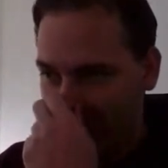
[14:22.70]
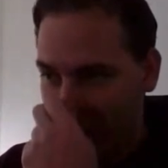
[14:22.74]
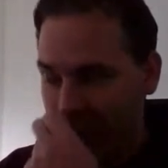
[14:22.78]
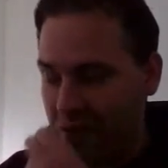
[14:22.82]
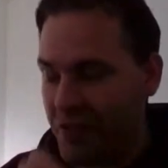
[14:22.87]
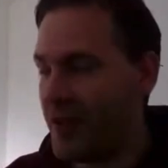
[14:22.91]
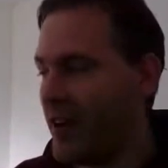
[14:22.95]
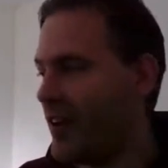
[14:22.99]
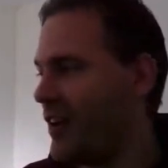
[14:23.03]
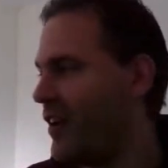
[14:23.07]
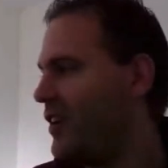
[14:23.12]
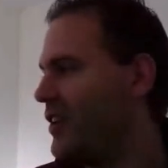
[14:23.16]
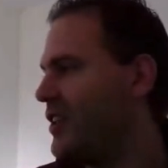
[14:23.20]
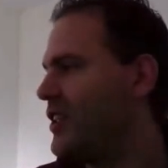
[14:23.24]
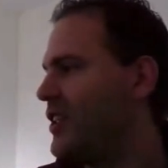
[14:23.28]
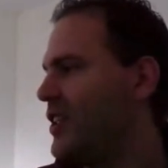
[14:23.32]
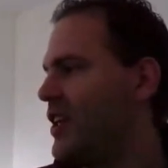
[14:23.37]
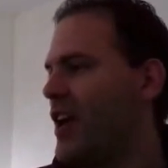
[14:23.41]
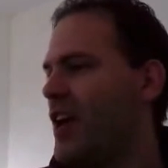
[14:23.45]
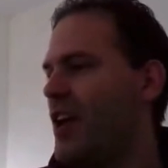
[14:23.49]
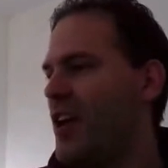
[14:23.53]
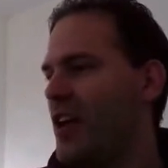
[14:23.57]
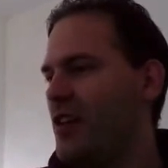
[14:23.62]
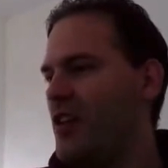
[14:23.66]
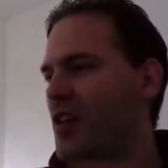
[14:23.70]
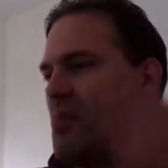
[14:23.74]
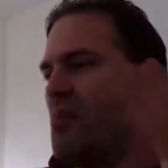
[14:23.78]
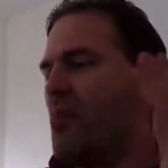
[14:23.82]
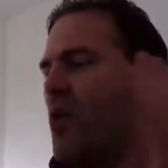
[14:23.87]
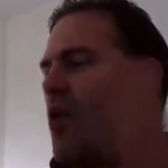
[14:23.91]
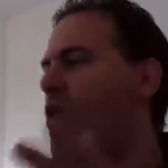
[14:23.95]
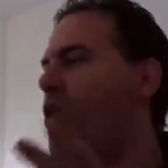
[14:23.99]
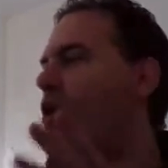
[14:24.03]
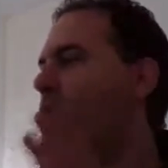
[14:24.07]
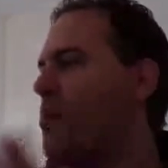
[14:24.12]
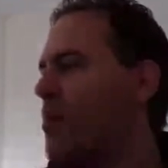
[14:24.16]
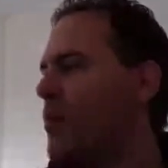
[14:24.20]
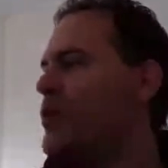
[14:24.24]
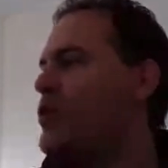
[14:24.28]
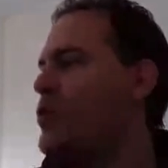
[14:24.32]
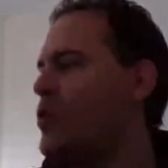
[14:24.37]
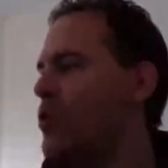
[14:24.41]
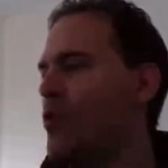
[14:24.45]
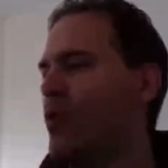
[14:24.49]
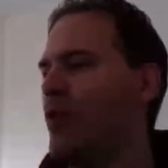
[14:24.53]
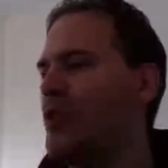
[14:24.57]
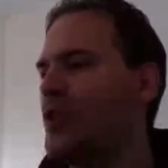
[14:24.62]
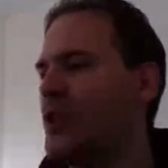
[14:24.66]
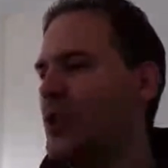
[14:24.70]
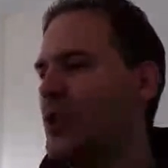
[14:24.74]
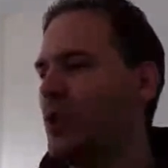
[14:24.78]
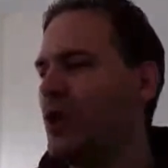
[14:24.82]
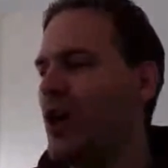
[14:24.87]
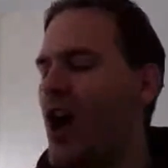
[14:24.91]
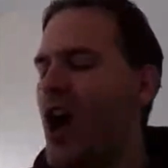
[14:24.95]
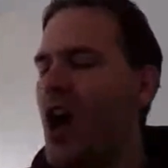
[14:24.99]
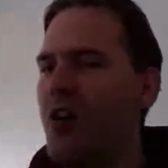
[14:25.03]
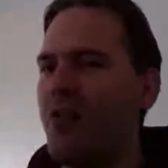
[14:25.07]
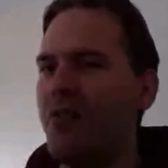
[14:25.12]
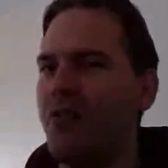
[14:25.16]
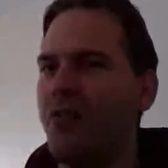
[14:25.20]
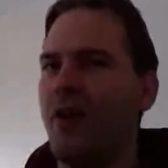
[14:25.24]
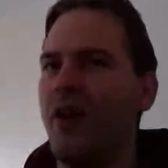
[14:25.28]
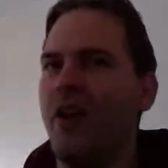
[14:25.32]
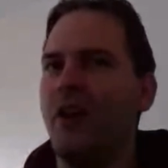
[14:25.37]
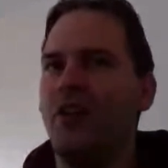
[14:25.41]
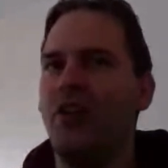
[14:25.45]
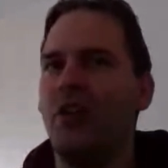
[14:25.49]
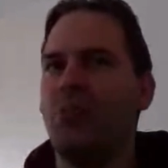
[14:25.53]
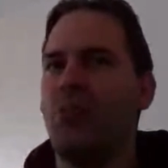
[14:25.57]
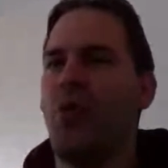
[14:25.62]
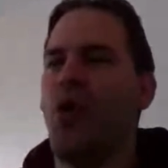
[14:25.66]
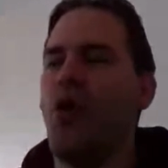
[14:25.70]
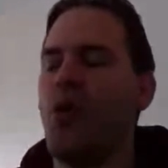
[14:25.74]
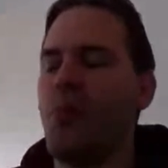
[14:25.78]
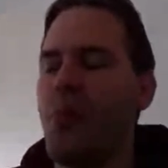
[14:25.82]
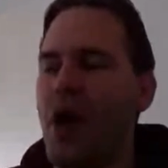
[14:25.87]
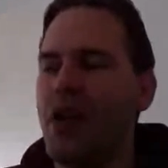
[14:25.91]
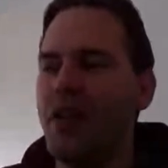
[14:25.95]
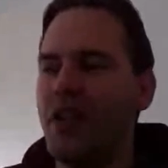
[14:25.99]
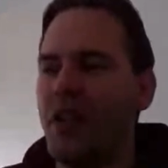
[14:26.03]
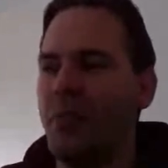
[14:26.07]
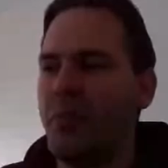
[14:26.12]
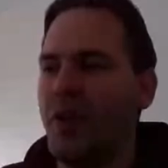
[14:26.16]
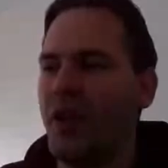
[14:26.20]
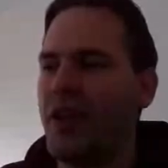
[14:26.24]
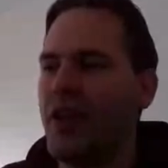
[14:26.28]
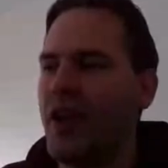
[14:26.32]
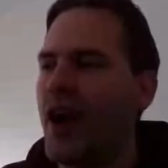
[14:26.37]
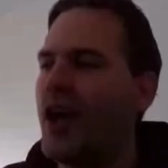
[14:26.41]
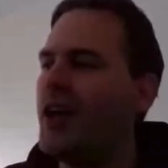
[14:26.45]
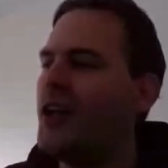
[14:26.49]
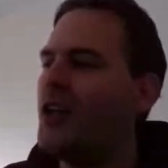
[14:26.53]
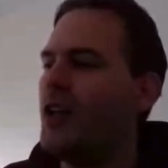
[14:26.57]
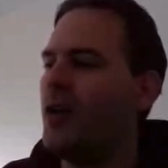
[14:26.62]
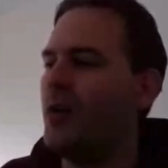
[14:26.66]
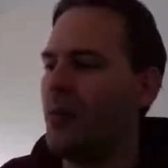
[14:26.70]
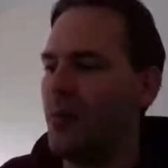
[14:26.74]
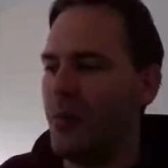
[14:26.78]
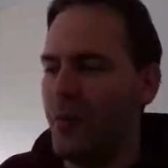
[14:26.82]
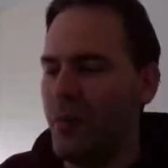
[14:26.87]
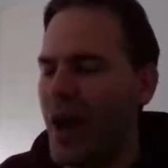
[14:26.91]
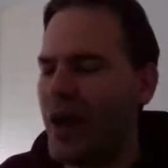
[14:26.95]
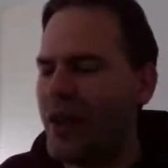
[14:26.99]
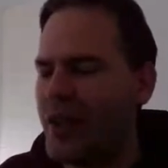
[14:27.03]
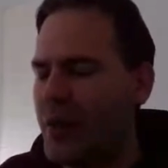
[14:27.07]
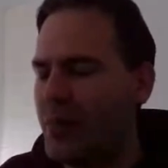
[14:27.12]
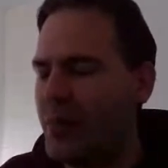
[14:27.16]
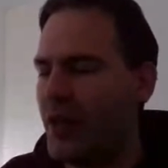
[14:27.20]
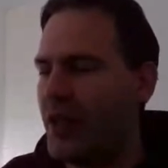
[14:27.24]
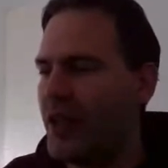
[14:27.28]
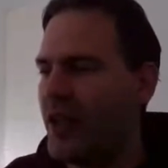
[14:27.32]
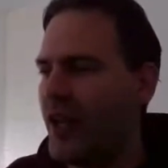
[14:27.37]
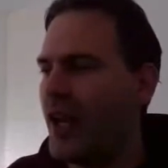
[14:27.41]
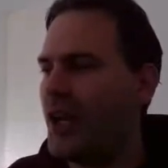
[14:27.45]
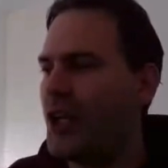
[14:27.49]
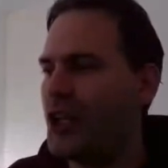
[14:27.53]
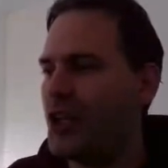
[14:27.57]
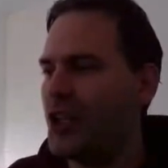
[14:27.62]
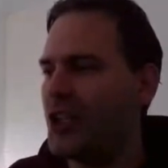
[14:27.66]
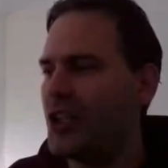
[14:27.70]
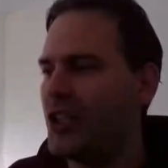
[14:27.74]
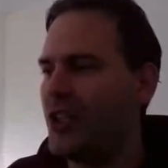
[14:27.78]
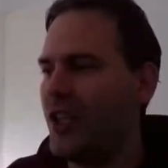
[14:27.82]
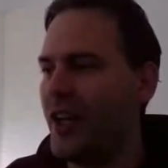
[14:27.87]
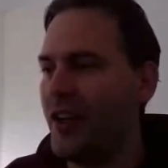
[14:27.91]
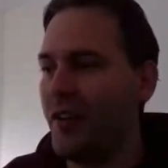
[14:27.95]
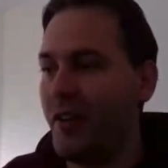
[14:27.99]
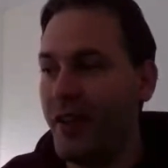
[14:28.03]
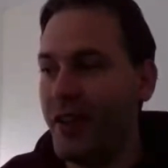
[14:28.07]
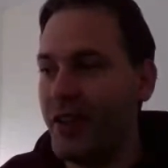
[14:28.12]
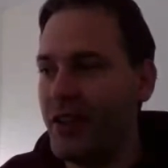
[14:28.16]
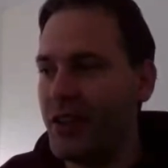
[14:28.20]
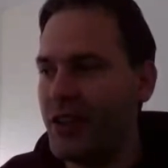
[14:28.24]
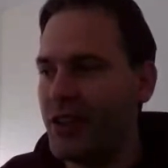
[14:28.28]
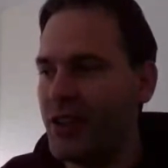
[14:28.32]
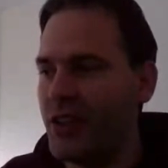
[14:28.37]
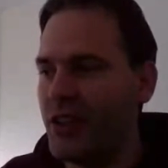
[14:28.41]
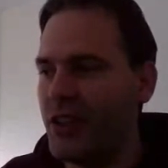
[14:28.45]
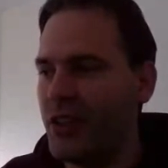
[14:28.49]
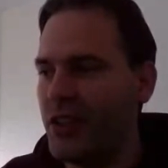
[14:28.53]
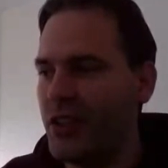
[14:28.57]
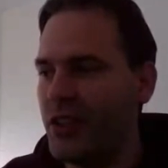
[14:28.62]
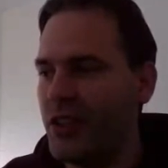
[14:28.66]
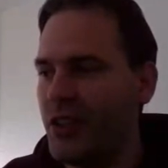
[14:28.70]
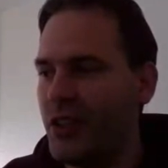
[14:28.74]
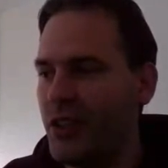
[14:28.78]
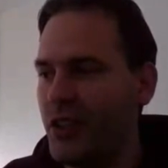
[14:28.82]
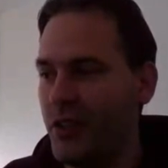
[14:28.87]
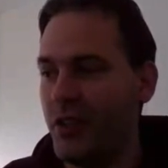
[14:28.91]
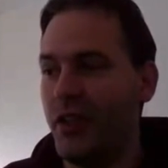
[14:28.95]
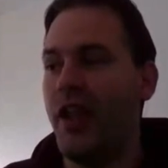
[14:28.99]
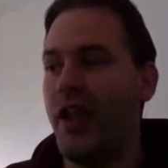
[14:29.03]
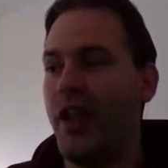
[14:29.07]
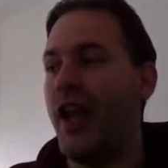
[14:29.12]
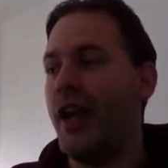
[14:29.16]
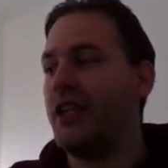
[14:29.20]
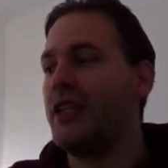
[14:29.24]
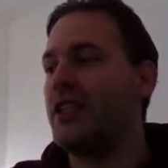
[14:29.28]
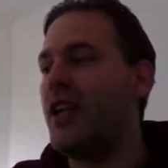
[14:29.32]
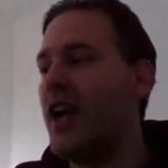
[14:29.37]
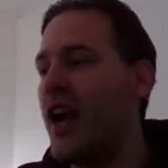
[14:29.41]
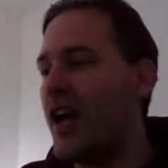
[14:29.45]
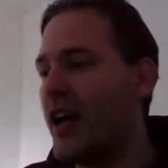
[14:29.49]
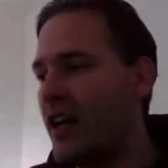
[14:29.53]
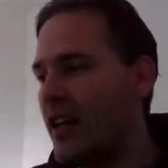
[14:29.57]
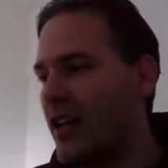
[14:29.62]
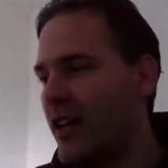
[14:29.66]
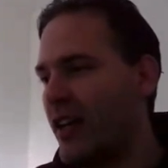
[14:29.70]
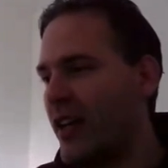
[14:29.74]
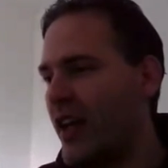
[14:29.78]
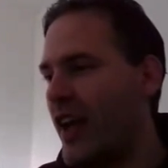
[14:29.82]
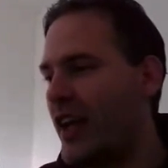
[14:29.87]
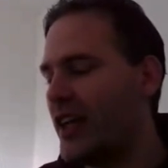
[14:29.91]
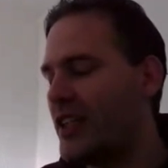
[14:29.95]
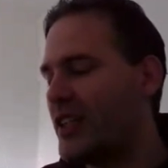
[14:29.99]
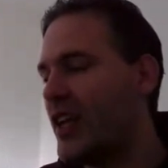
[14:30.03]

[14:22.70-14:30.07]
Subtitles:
significance. The more neurons you have, the more multiplications there is. Exactly.